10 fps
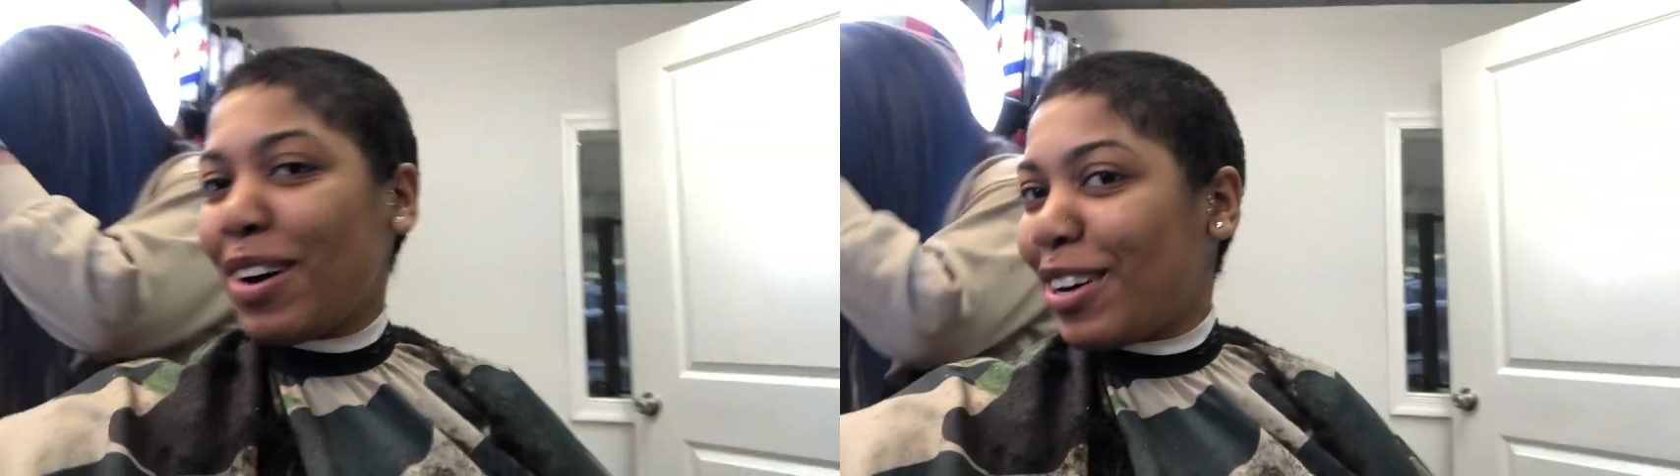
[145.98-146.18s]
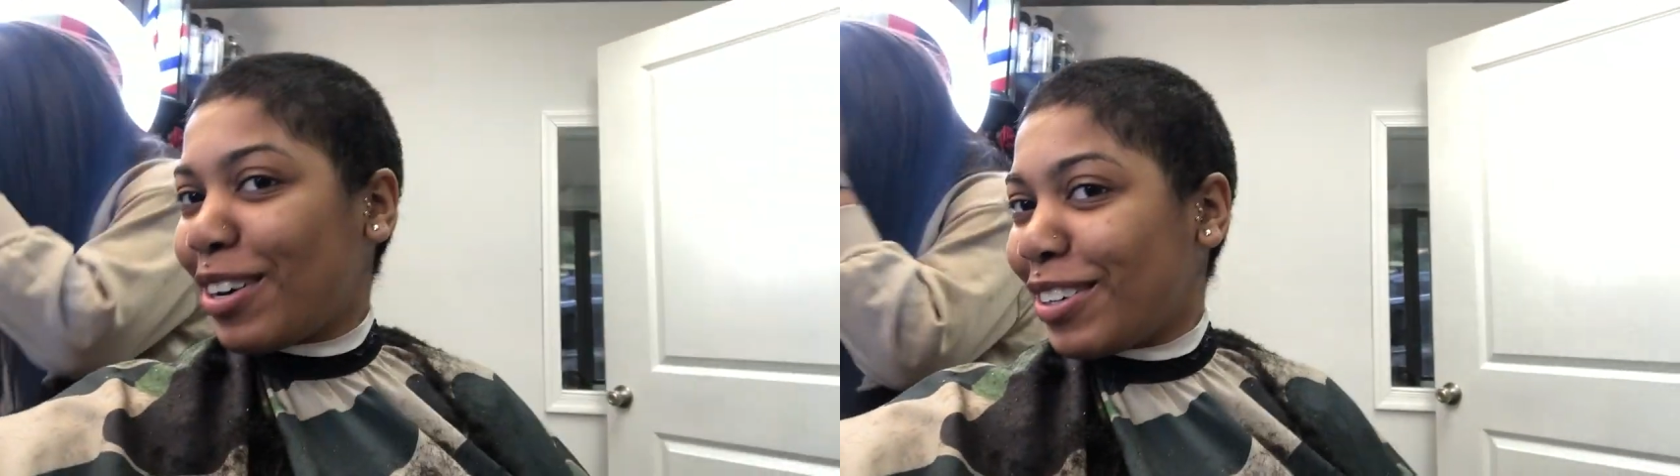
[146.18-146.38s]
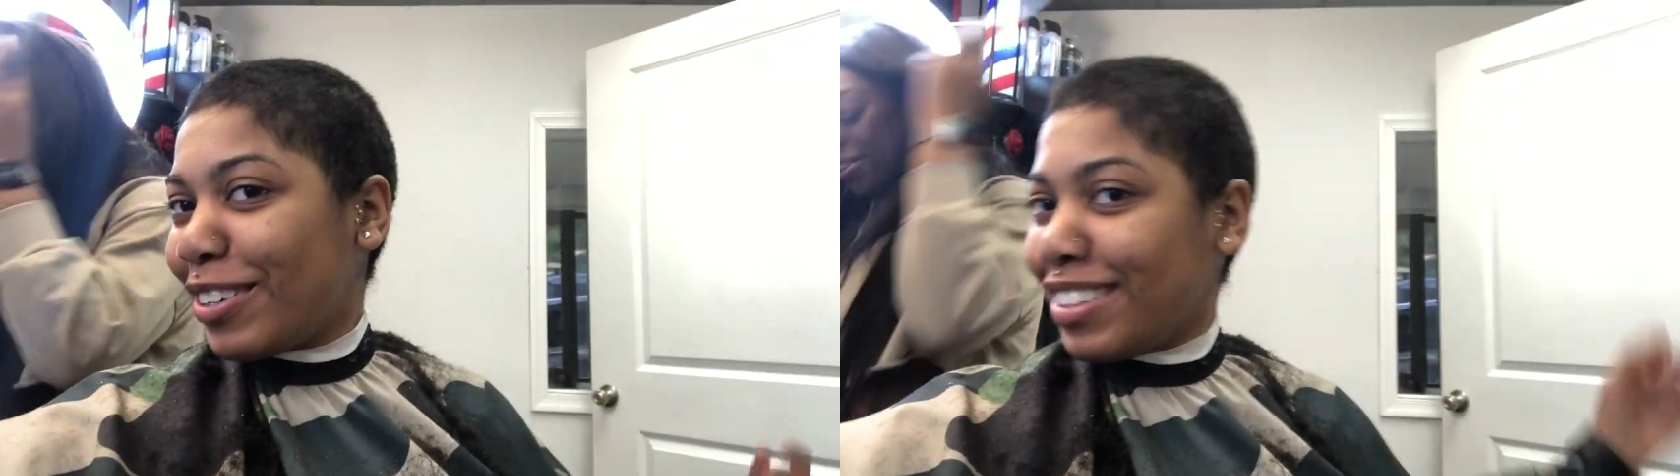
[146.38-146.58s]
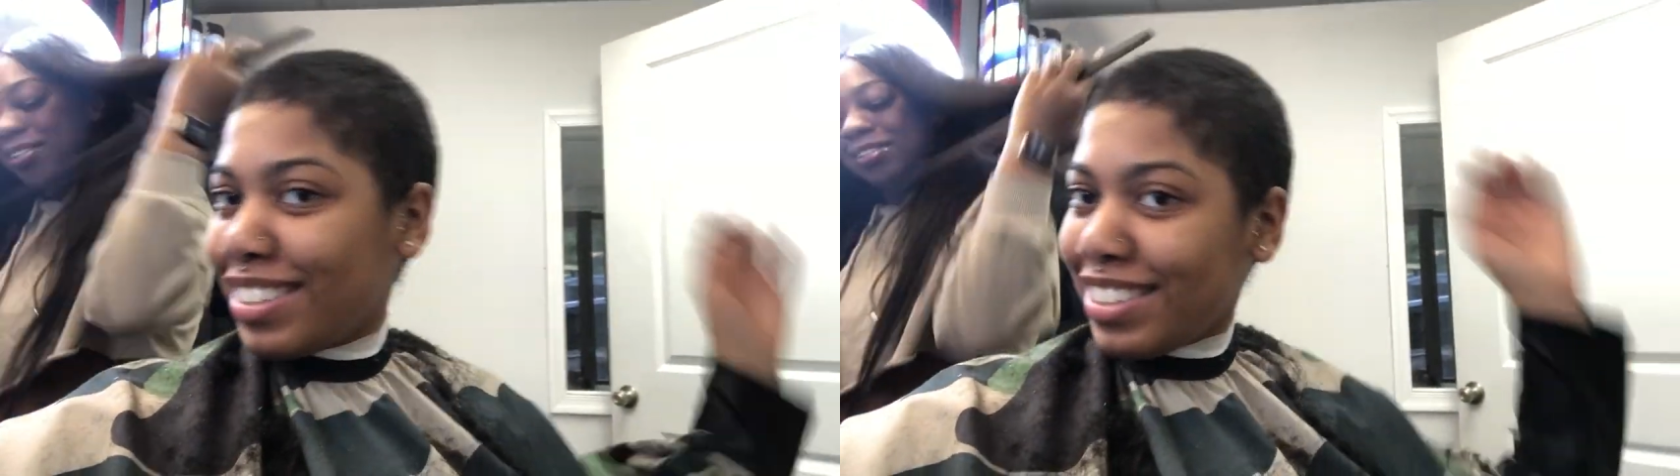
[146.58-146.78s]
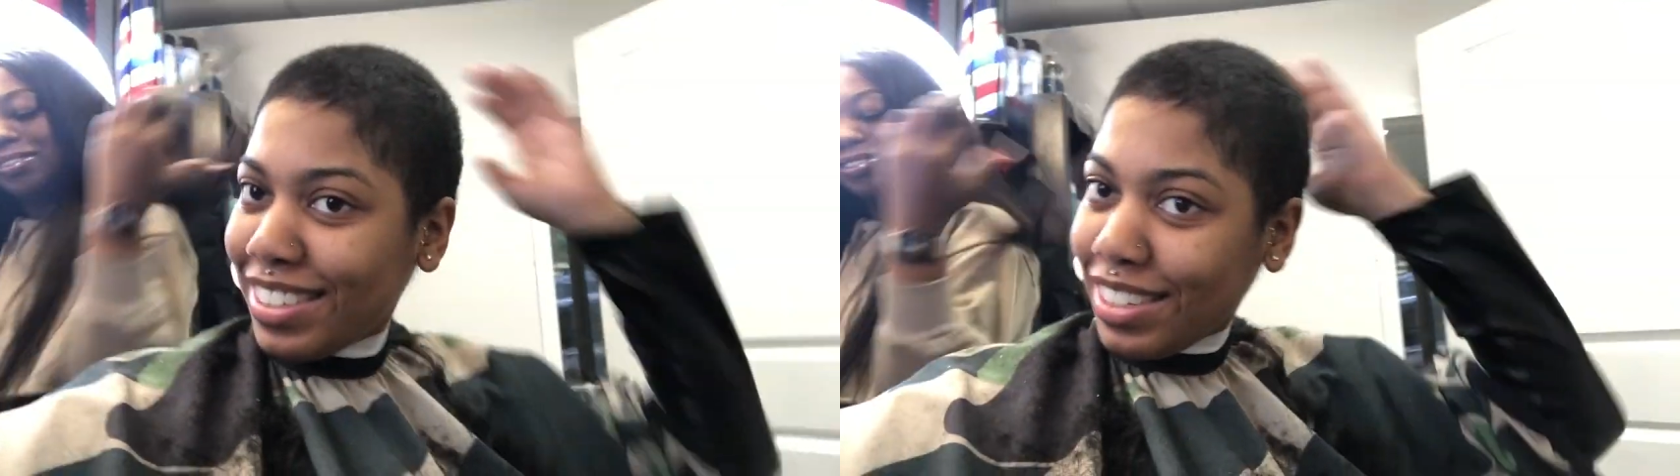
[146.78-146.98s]

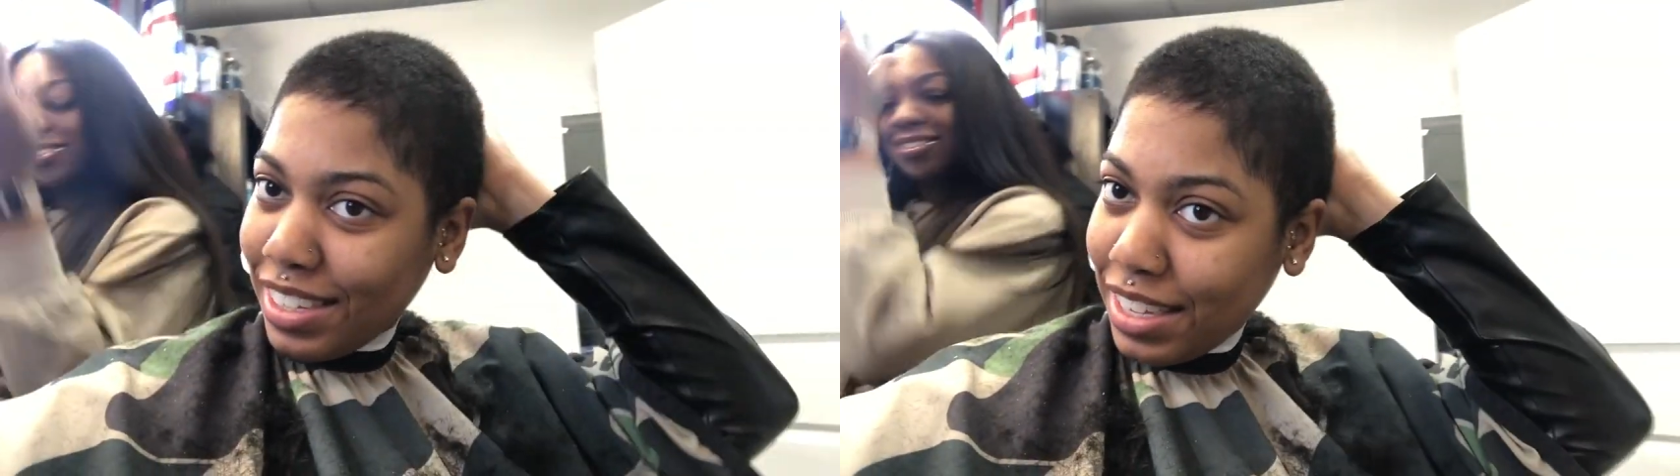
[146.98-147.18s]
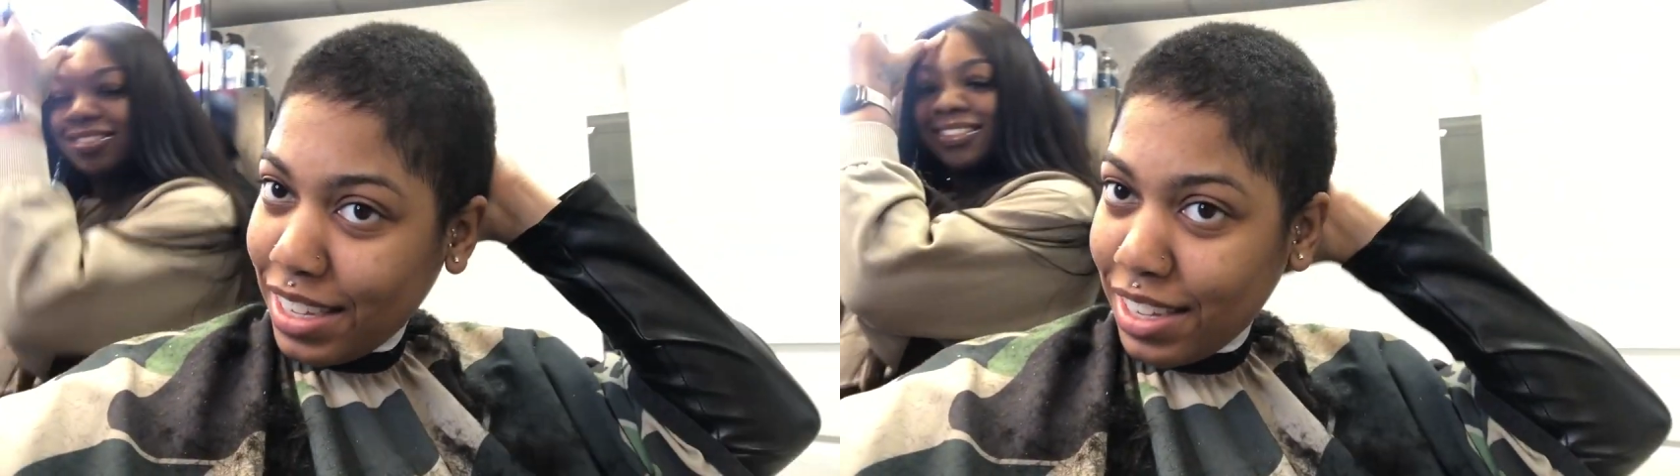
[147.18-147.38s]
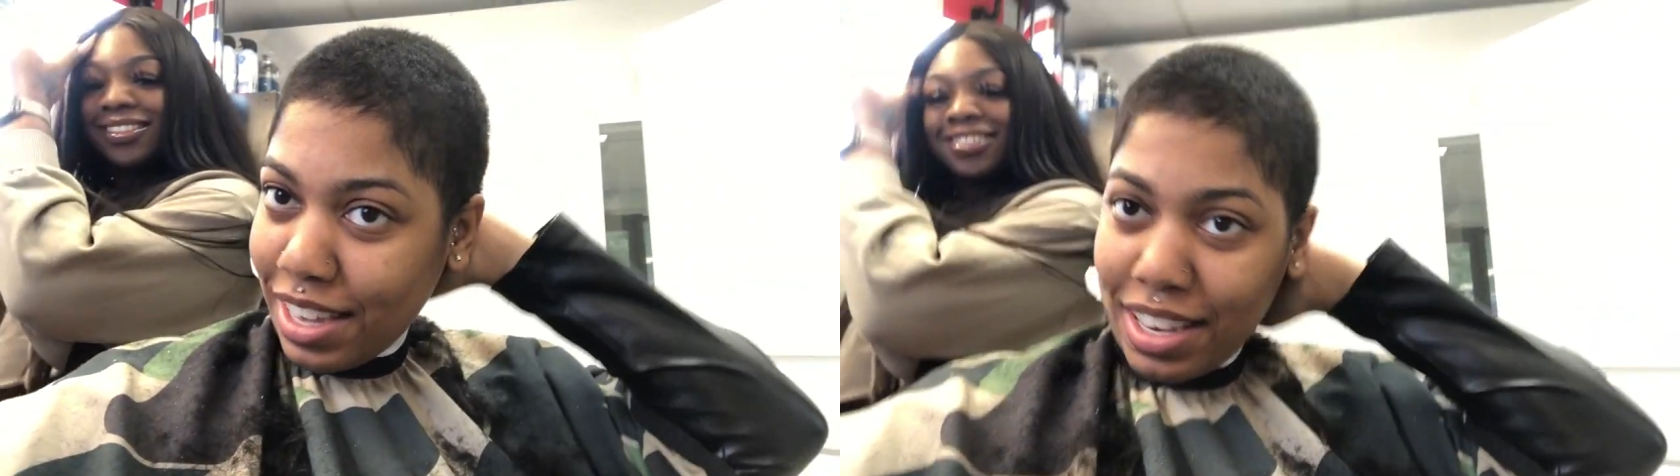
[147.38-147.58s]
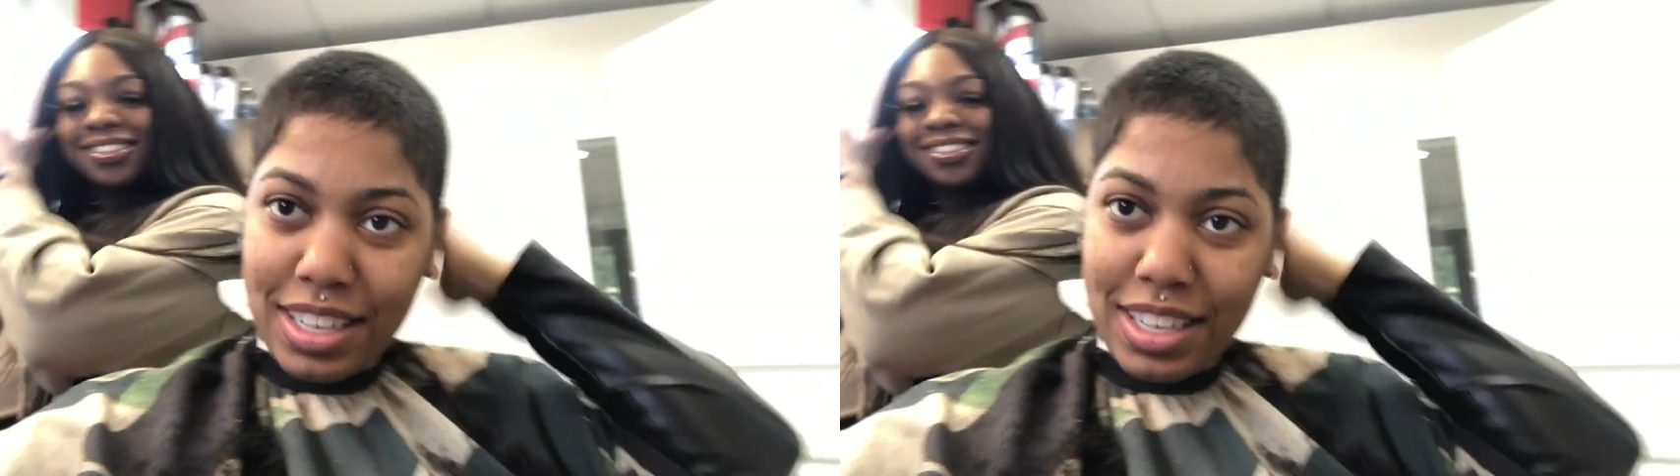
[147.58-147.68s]
I